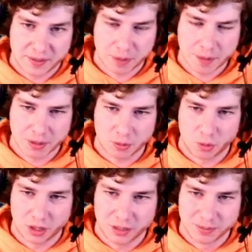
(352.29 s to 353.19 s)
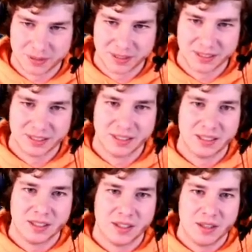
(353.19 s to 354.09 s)
Probably a warp?
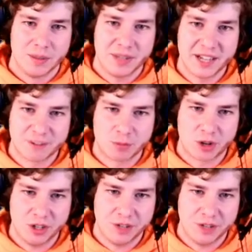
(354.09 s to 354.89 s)
Be careful, Mario.